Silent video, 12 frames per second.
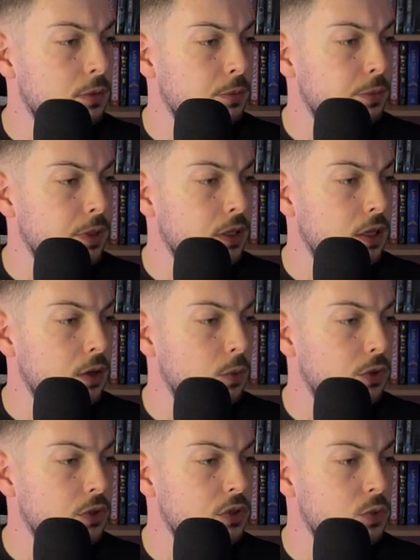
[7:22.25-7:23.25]
Begin
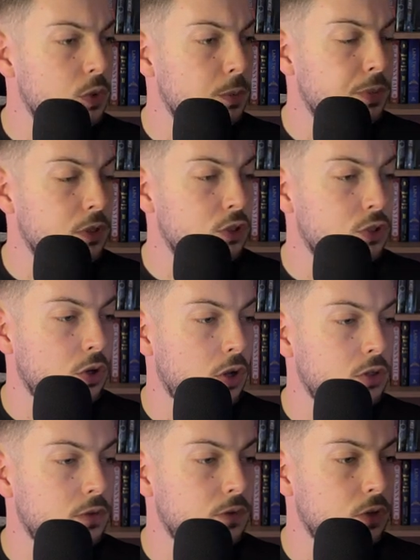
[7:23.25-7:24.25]
with a sweeping
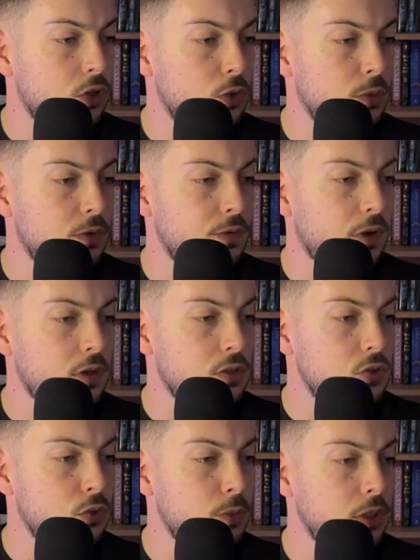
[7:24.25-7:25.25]
shot of the human face
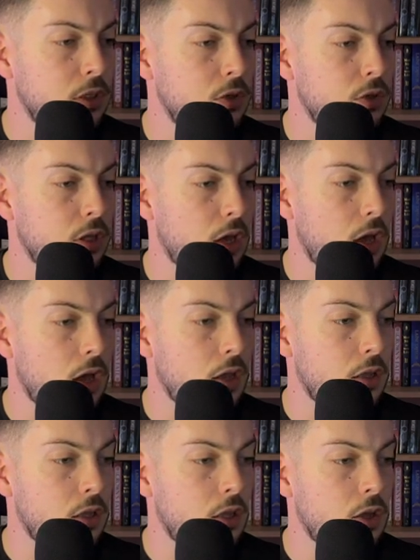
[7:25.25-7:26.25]
zooming in on the
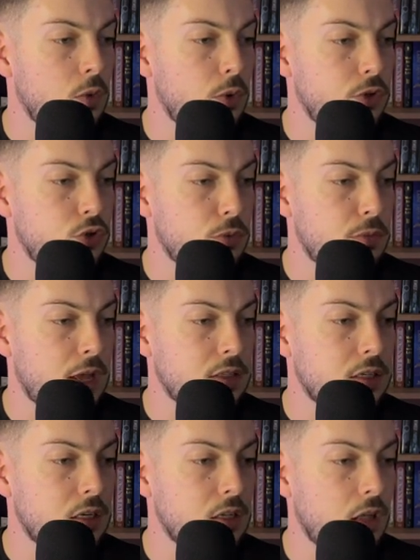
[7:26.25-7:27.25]
eye with
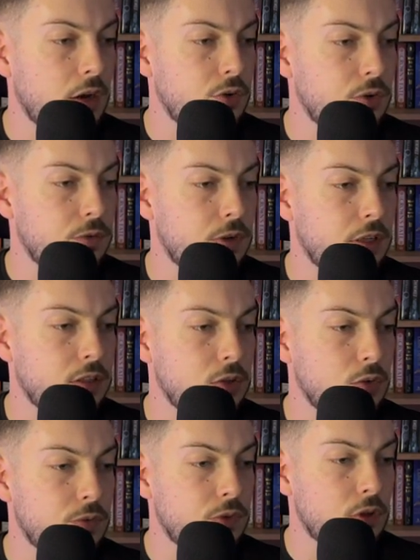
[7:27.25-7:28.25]
dramatic light reflecting
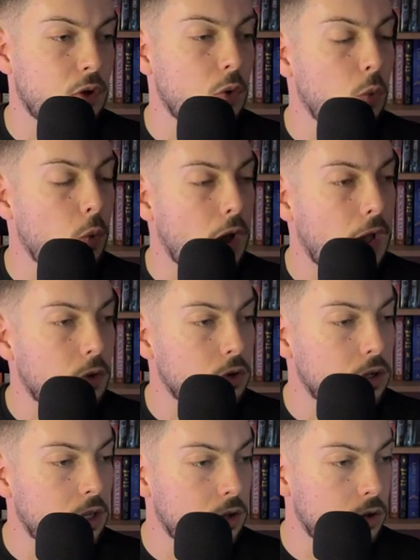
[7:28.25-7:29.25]
off the... Oh, wow.
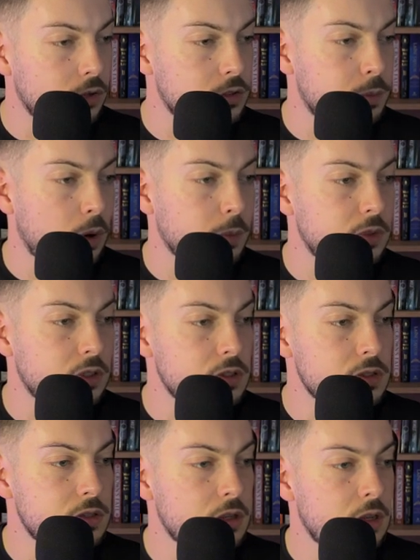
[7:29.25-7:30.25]
Look how long this prompt
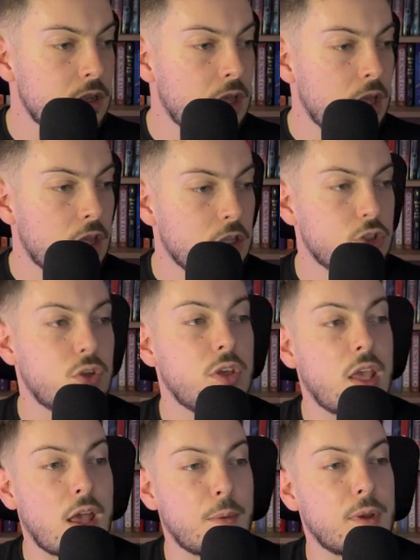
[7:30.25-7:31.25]
is. So,
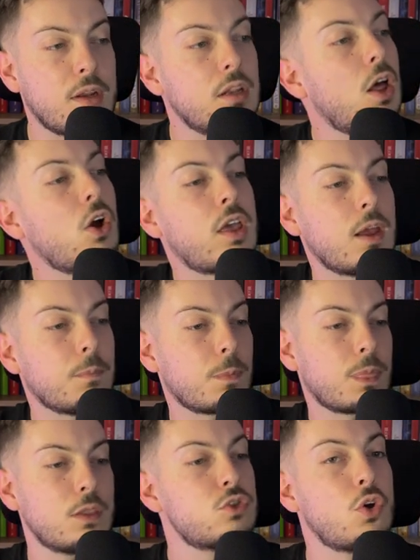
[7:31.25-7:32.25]
yeah, man. Okay.
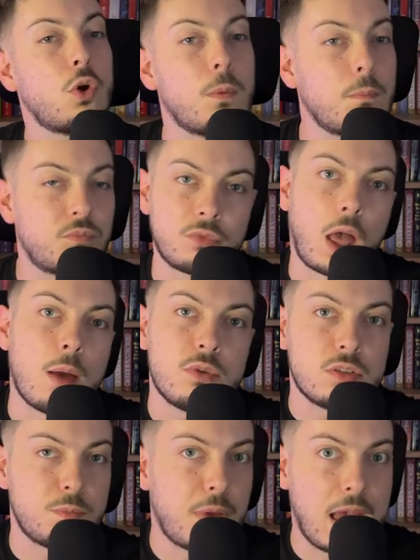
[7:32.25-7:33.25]
So, I'm
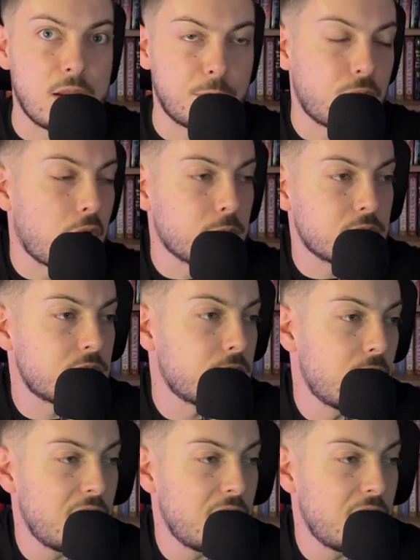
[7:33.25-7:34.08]
just bad at prompts.